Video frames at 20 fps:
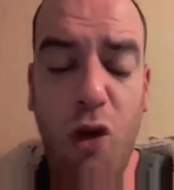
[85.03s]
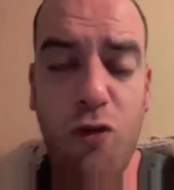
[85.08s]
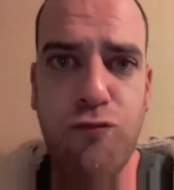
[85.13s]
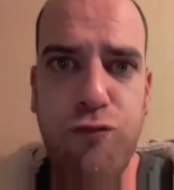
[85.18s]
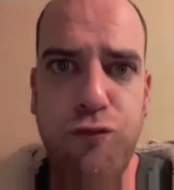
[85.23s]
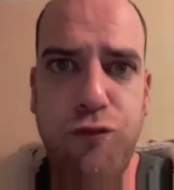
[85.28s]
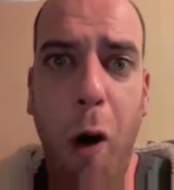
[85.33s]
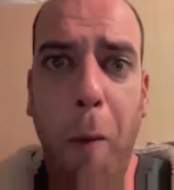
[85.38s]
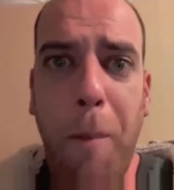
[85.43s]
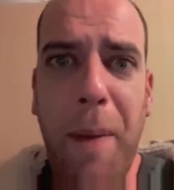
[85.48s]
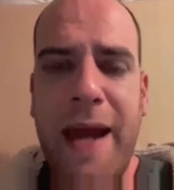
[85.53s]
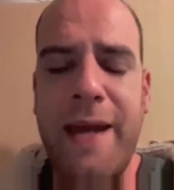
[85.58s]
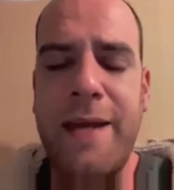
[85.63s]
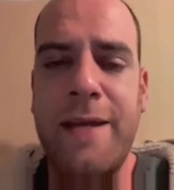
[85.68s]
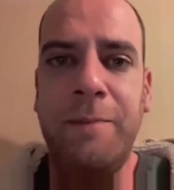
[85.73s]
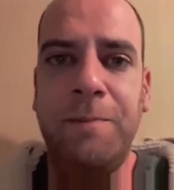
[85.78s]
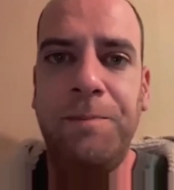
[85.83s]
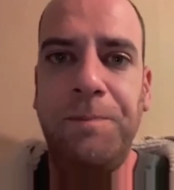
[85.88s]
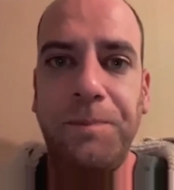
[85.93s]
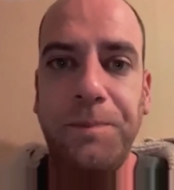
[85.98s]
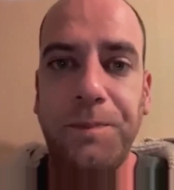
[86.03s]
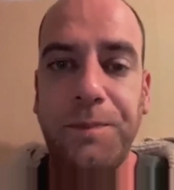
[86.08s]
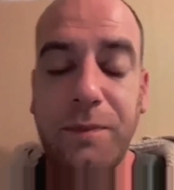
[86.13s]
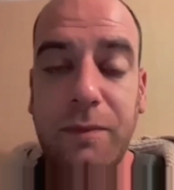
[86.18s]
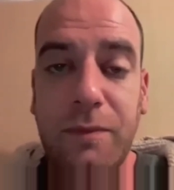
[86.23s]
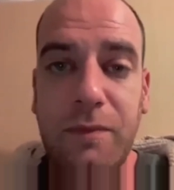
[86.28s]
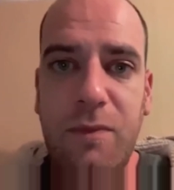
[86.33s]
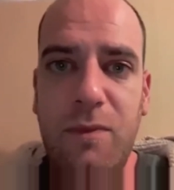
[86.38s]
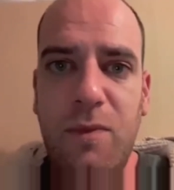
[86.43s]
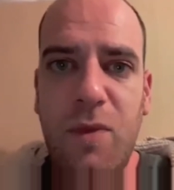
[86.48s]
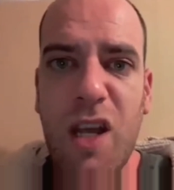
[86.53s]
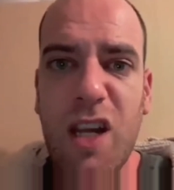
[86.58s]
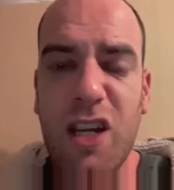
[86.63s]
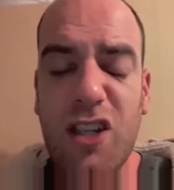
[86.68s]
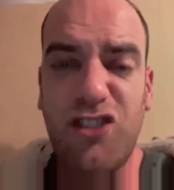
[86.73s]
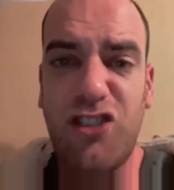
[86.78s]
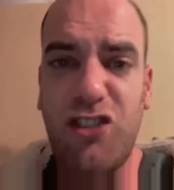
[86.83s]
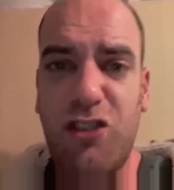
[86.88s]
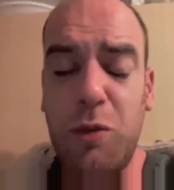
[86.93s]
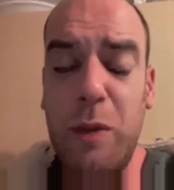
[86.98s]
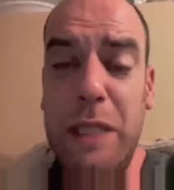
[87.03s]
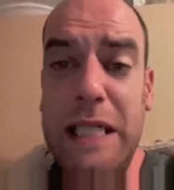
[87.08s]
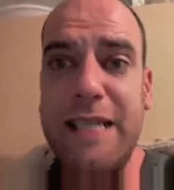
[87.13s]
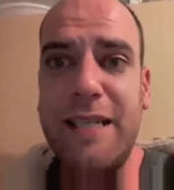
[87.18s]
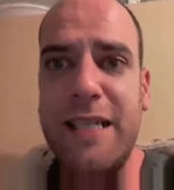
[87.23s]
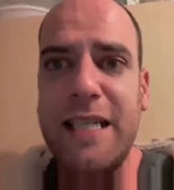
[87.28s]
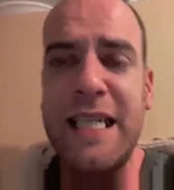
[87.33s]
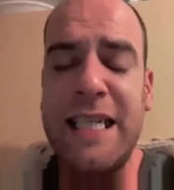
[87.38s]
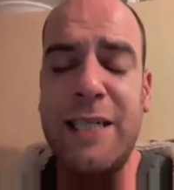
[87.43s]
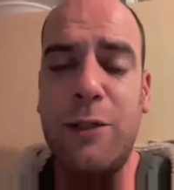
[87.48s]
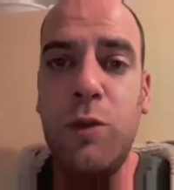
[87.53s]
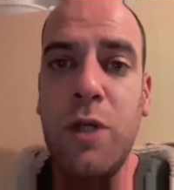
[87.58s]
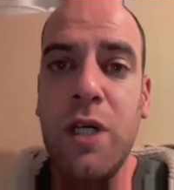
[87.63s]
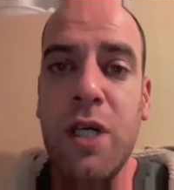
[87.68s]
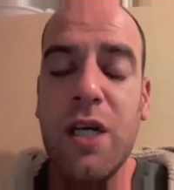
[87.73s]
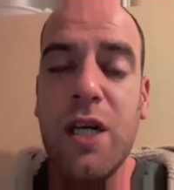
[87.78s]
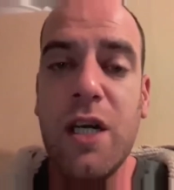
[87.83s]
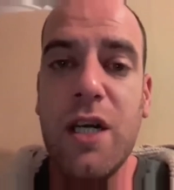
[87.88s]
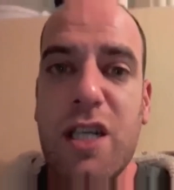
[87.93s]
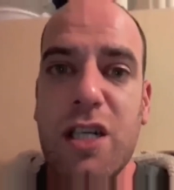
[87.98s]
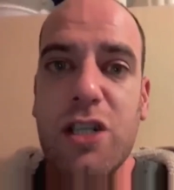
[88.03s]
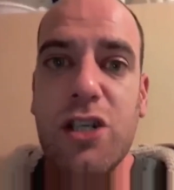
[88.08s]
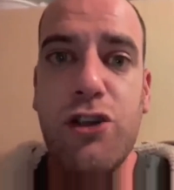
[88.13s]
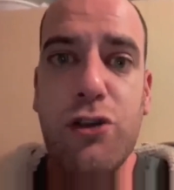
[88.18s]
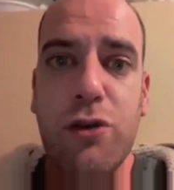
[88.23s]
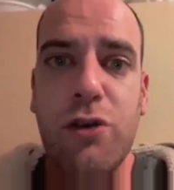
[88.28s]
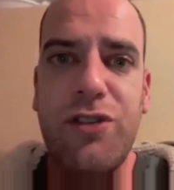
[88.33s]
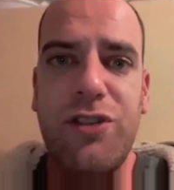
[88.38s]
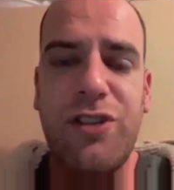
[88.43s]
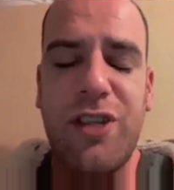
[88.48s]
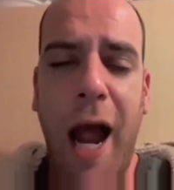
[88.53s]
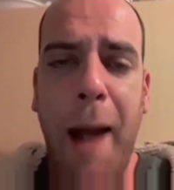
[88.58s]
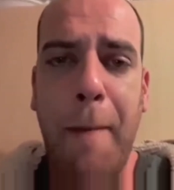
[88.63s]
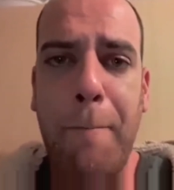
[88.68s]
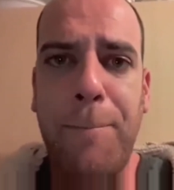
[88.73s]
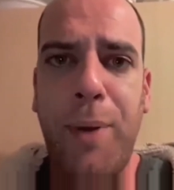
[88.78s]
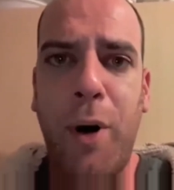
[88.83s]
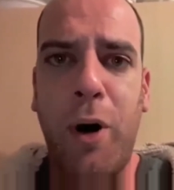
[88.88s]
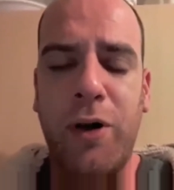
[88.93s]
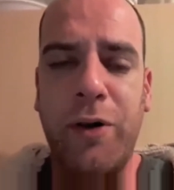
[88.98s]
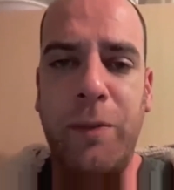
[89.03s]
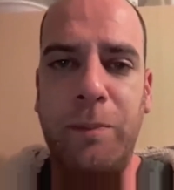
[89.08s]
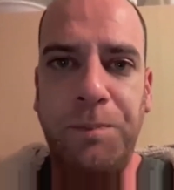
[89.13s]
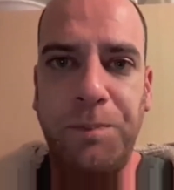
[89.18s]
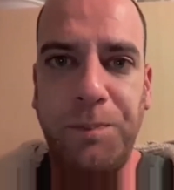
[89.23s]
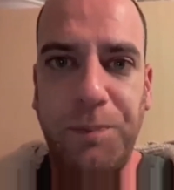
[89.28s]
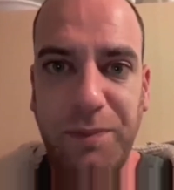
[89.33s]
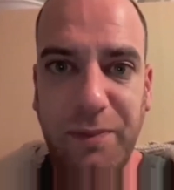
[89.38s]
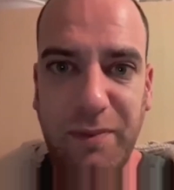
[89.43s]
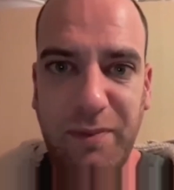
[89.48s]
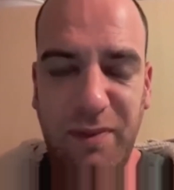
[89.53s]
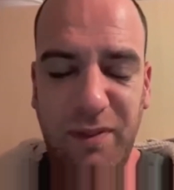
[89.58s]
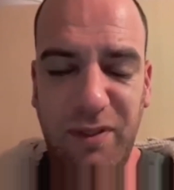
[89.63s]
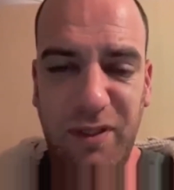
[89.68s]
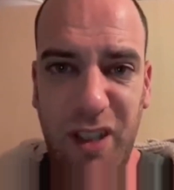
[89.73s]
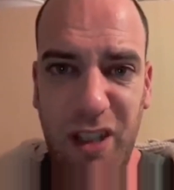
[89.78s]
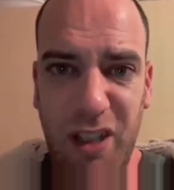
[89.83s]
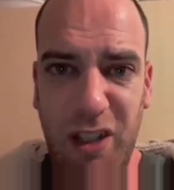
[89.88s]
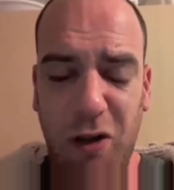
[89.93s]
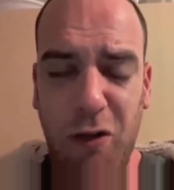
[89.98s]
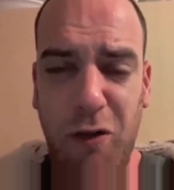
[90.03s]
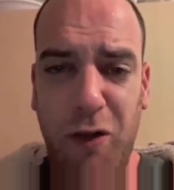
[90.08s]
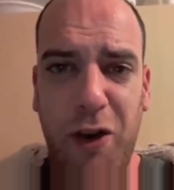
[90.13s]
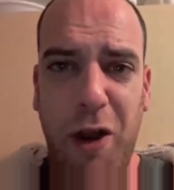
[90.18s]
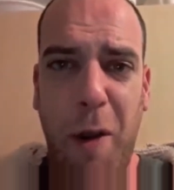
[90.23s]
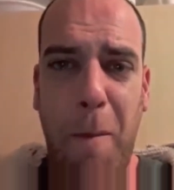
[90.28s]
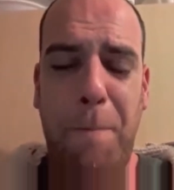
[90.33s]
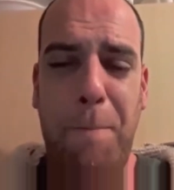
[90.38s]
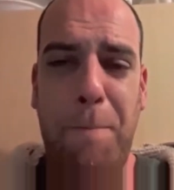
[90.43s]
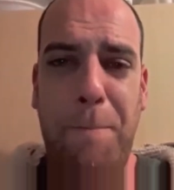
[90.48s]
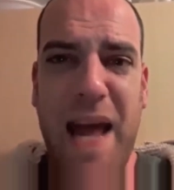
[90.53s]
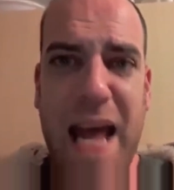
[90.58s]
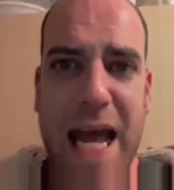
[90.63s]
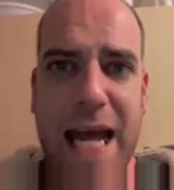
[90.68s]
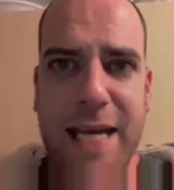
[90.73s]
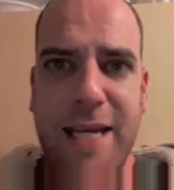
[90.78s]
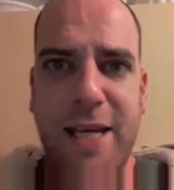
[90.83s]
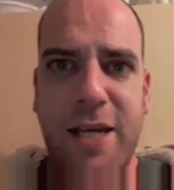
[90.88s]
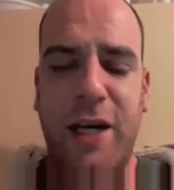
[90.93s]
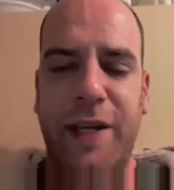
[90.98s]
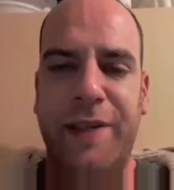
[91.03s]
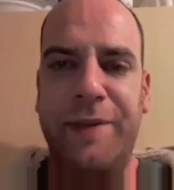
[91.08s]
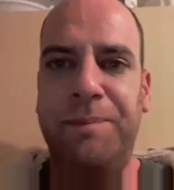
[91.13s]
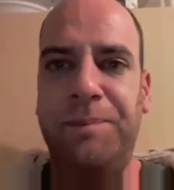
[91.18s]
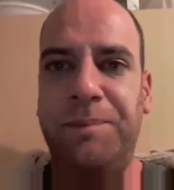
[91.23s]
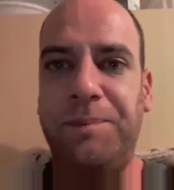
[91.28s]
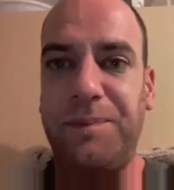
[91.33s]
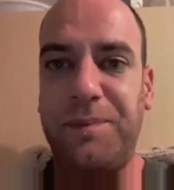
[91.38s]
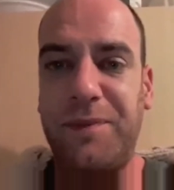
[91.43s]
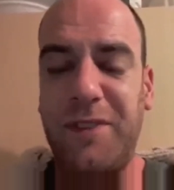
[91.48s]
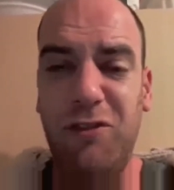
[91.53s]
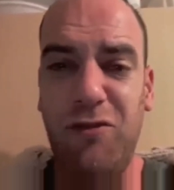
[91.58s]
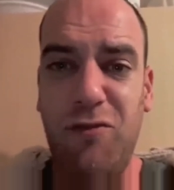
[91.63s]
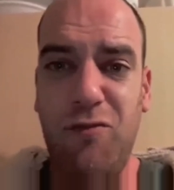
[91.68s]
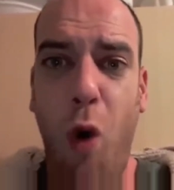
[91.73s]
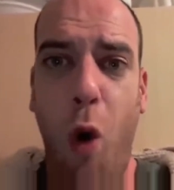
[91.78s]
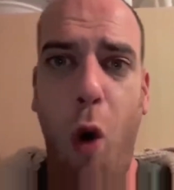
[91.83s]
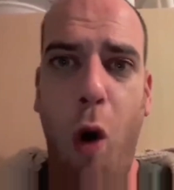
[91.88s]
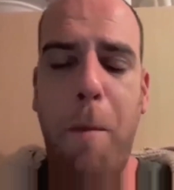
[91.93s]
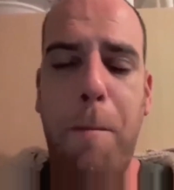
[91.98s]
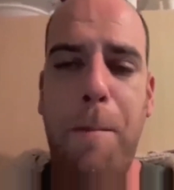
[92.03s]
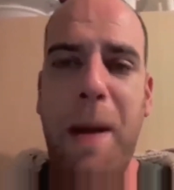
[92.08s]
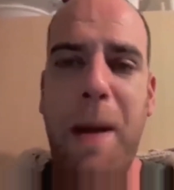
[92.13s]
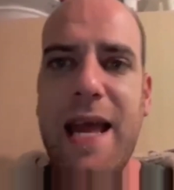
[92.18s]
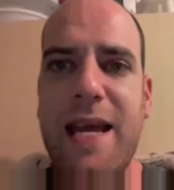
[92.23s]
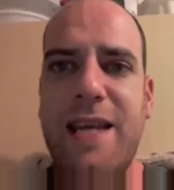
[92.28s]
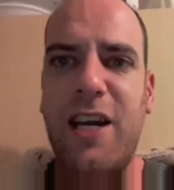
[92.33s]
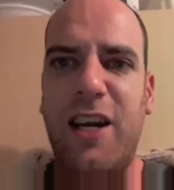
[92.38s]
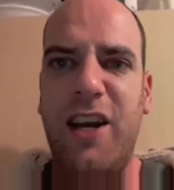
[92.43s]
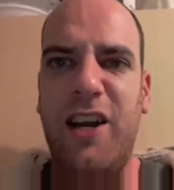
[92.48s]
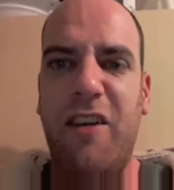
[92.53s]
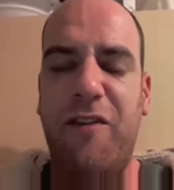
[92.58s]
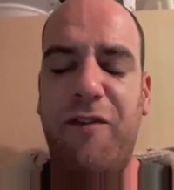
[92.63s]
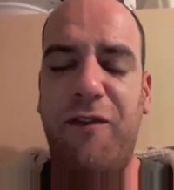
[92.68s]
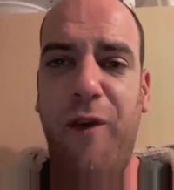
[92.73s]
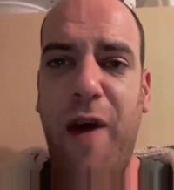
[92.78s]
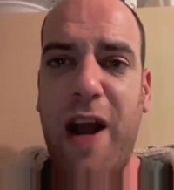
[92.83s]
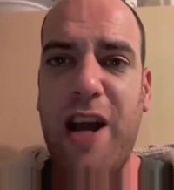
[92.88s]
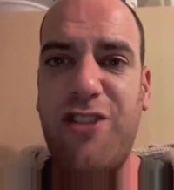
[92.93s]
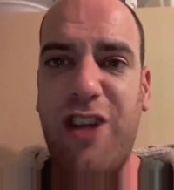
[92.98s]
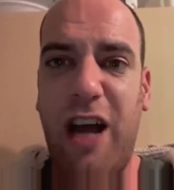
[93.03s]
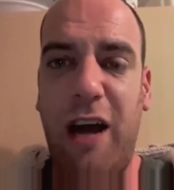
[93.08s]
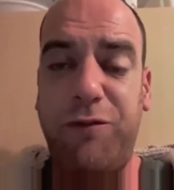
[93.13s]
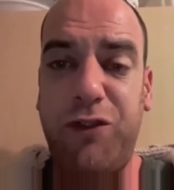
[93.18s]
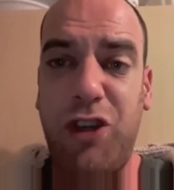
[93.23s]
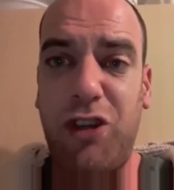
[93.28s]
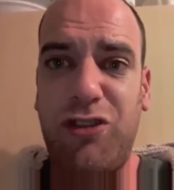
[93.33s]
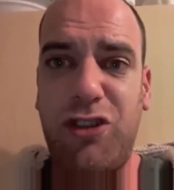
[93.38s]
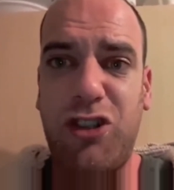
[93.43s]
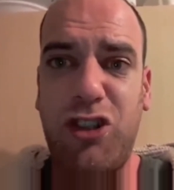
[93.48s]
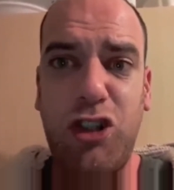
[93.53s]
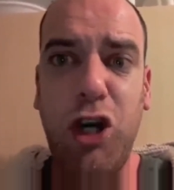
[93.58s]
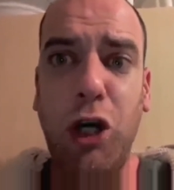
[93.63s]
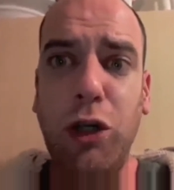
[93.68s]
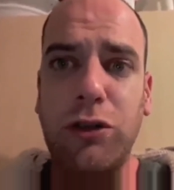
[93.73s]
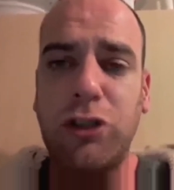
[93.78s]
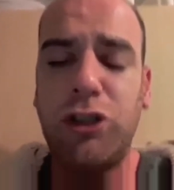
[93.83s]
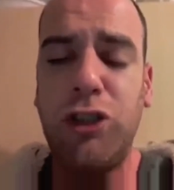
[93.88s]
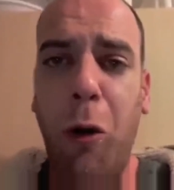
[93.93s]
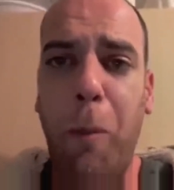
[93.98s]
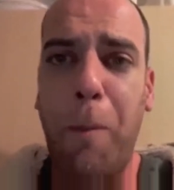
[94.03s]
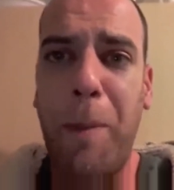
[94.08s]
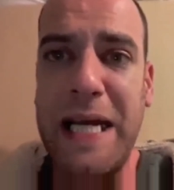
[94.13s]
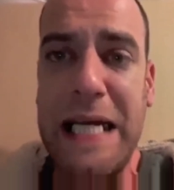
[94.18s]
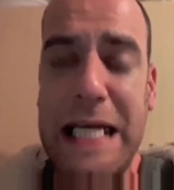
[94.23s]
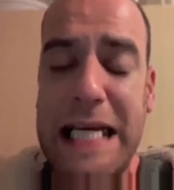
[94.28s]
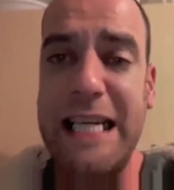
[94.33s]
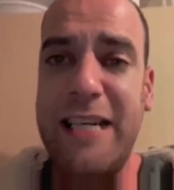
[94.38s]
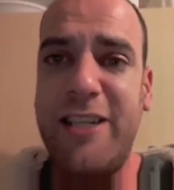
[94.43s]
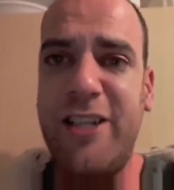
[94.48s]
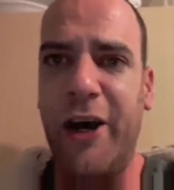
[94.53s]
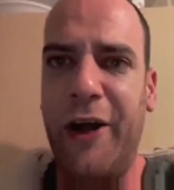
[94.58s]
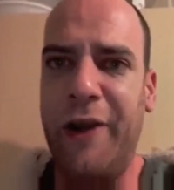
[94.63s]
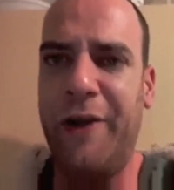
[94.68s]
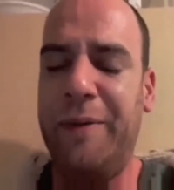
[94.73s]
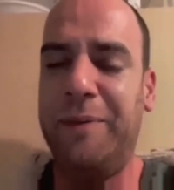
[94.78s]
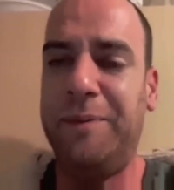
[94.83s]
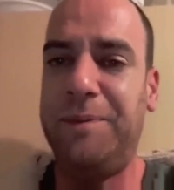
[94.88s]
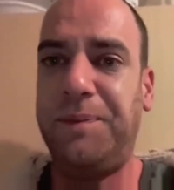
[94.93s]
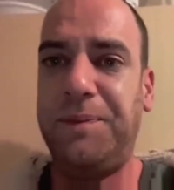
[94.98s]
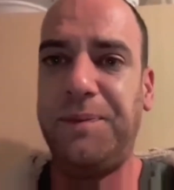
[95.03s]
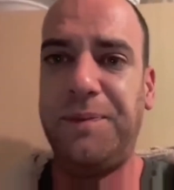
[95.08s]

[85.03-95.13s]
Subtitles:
Rubbing and squeezing out a used tampon over the bacon, raw bacon in the fridge I've just cooked up and eaten.